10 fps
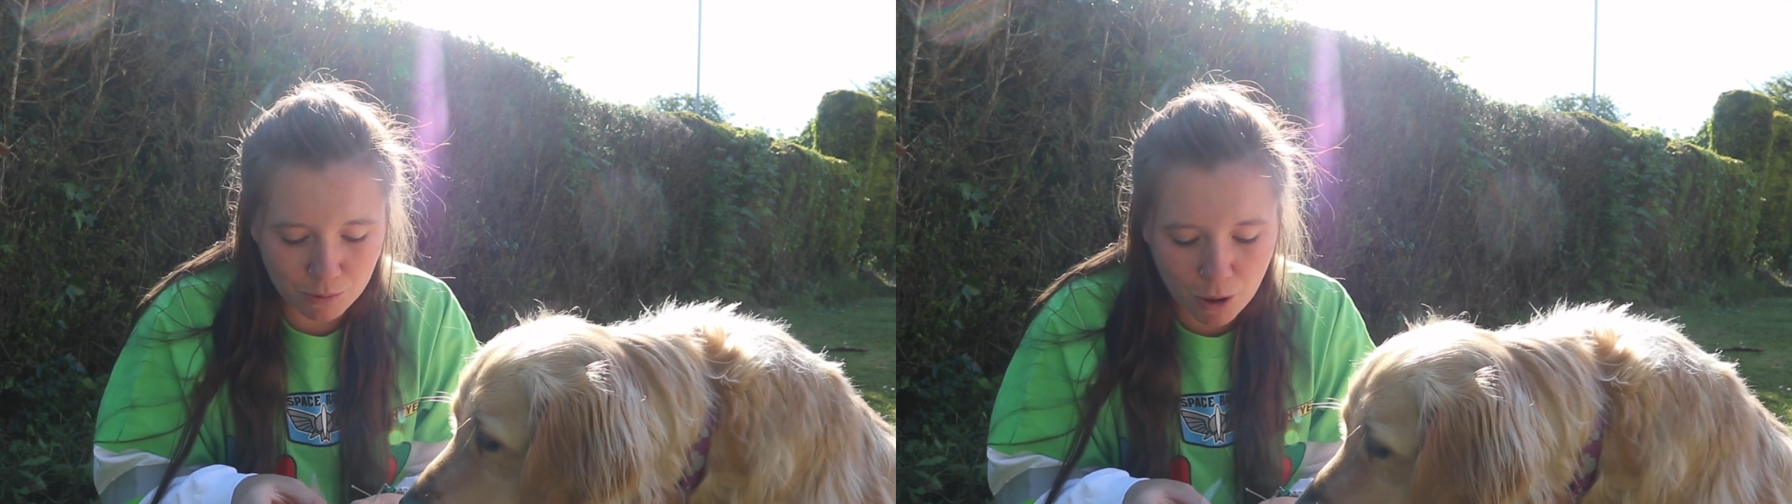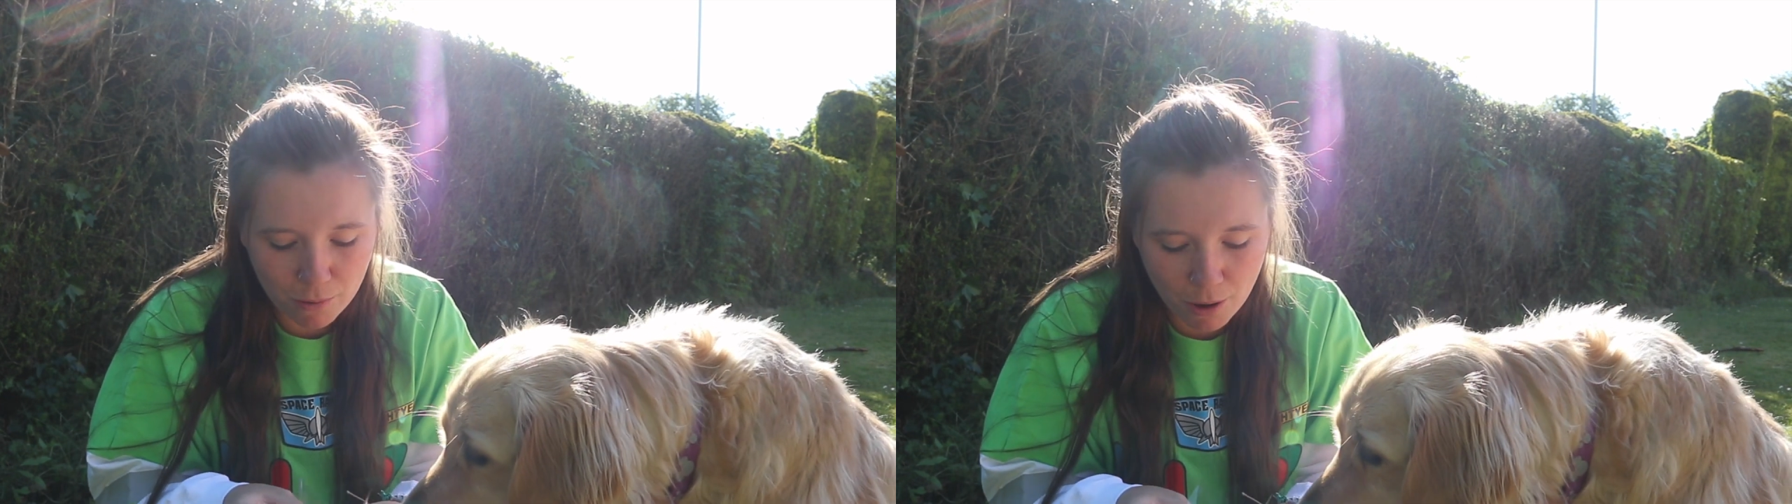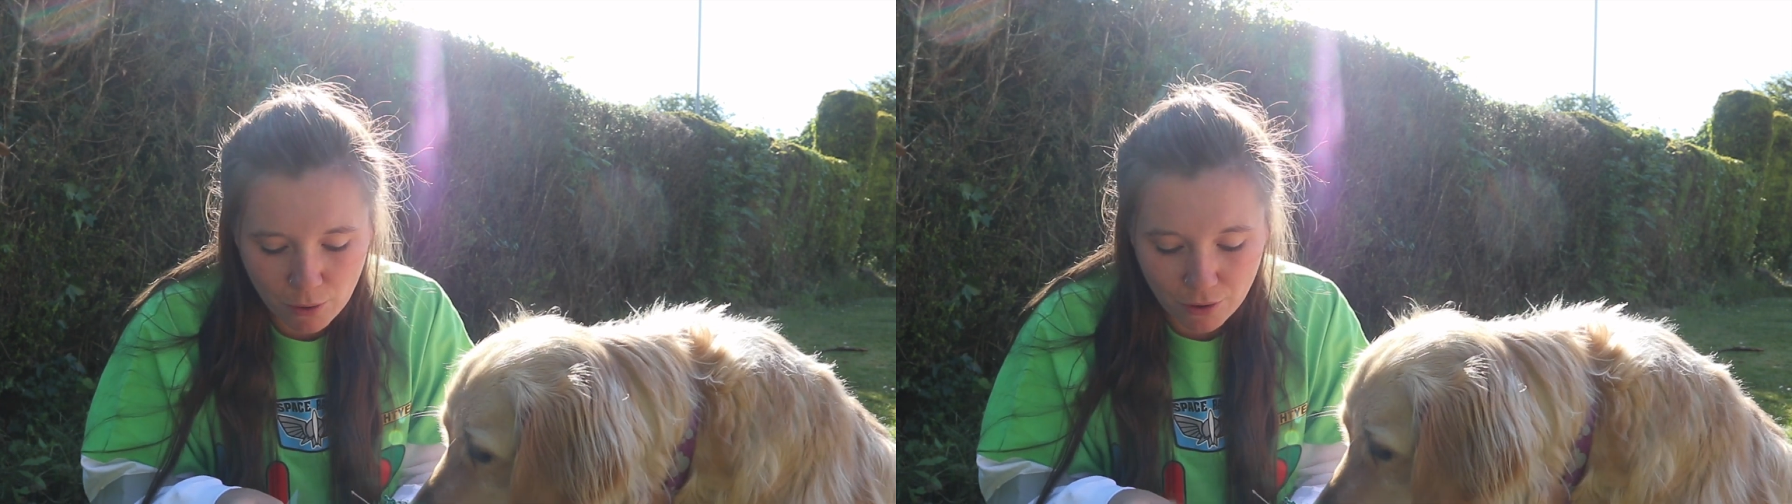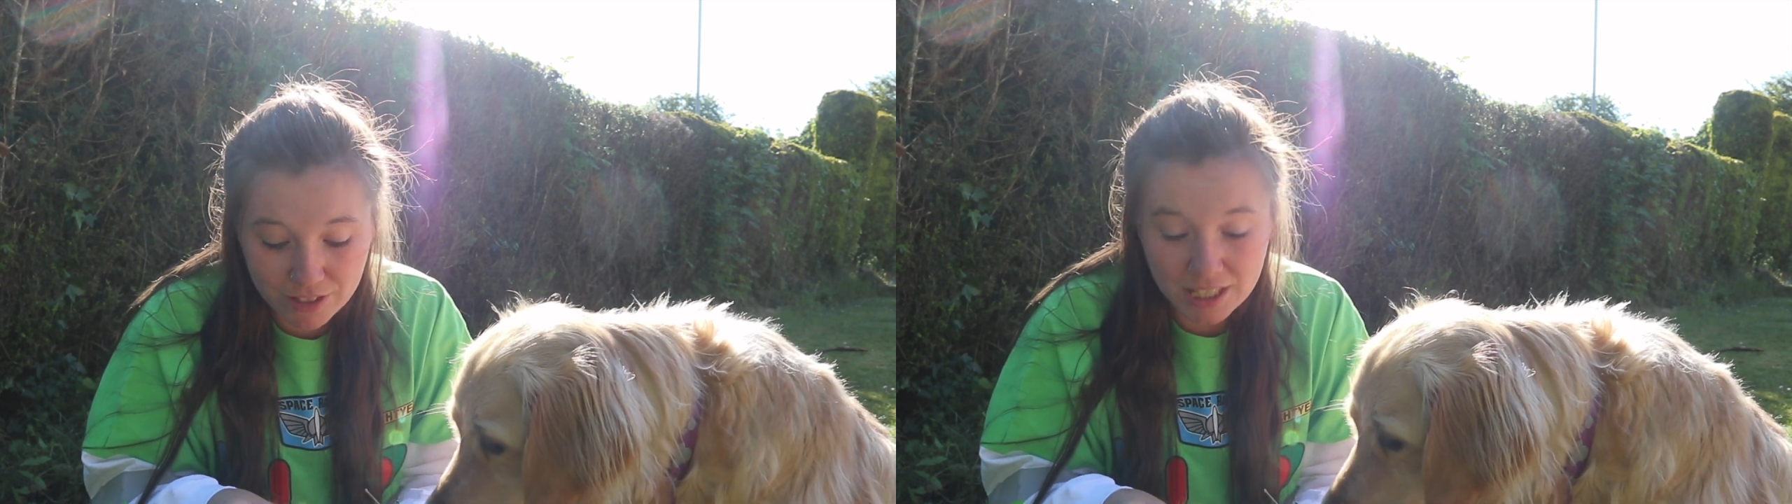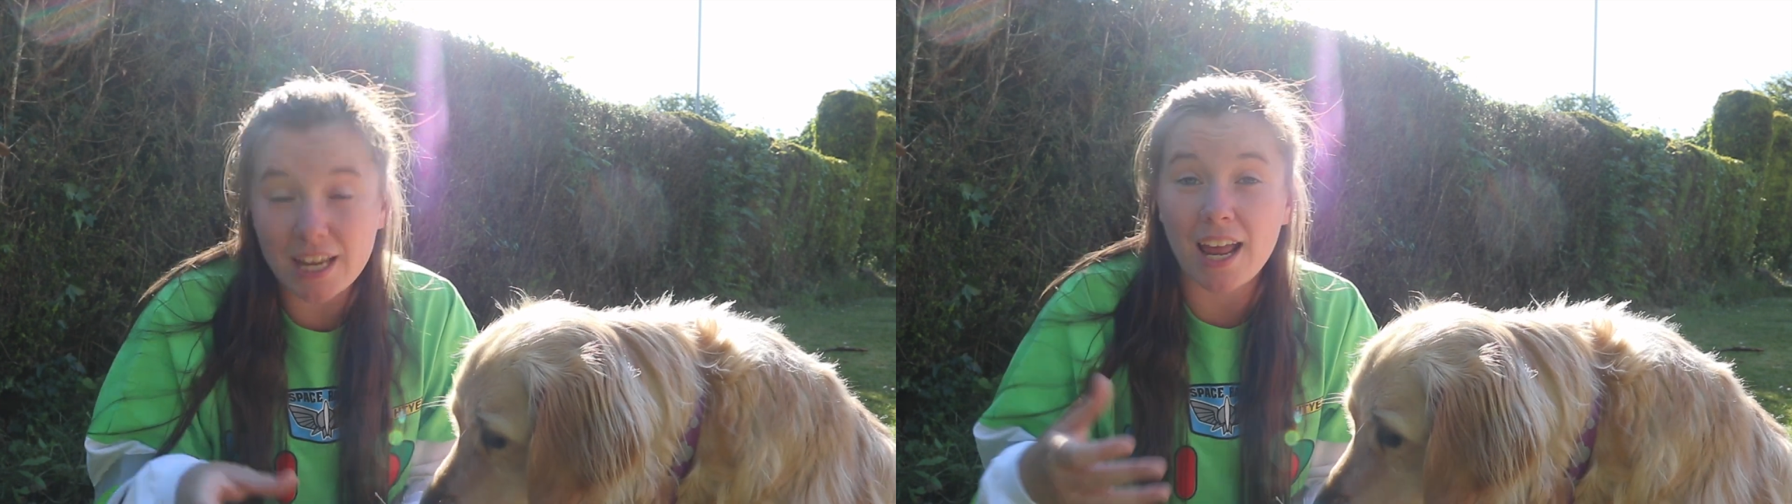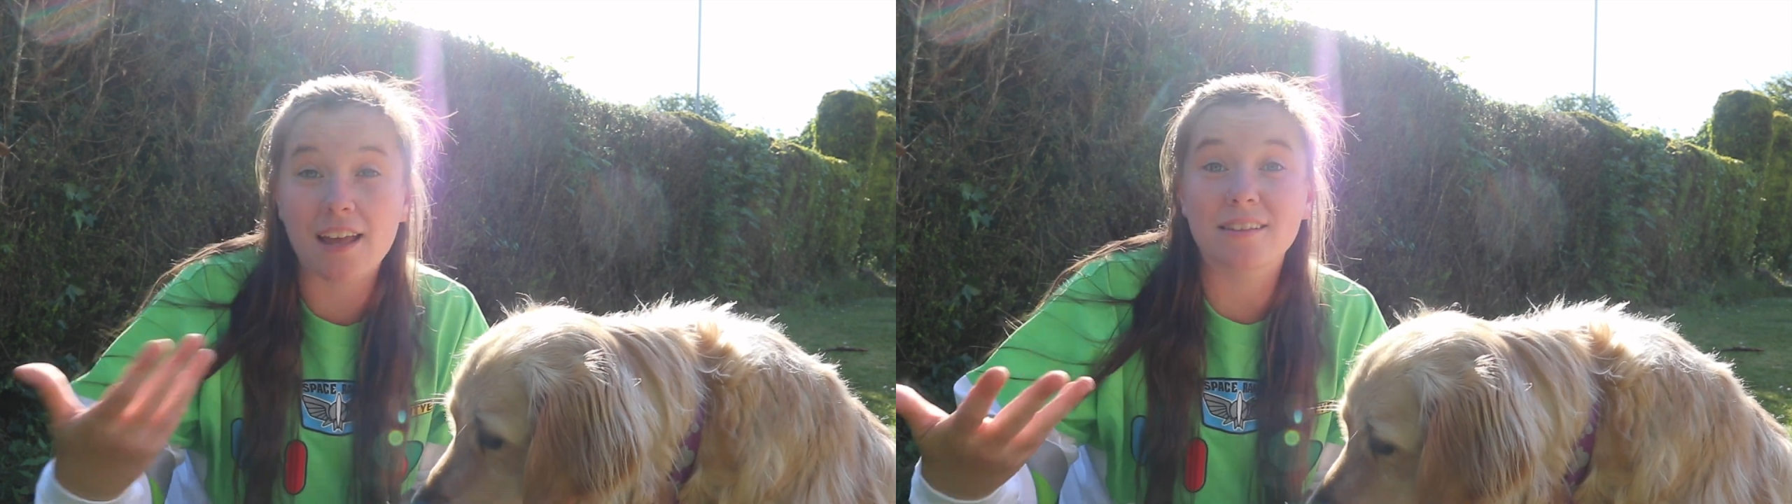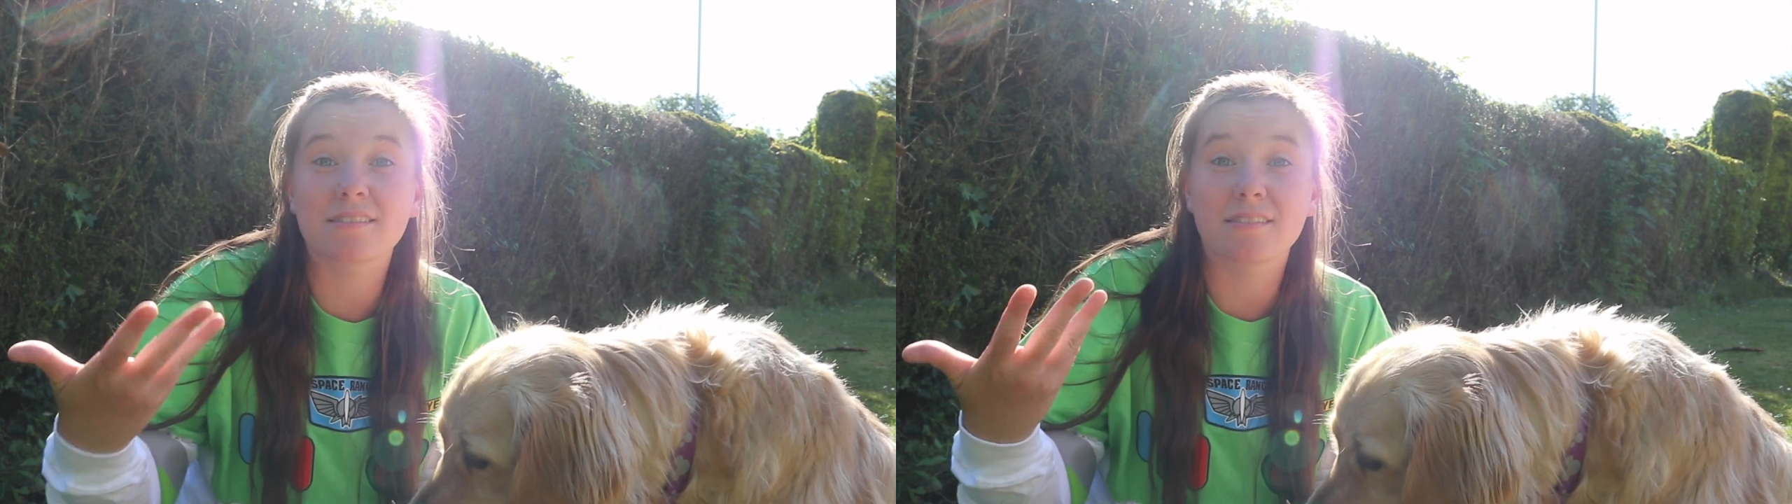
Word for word: popcorn, but obviously it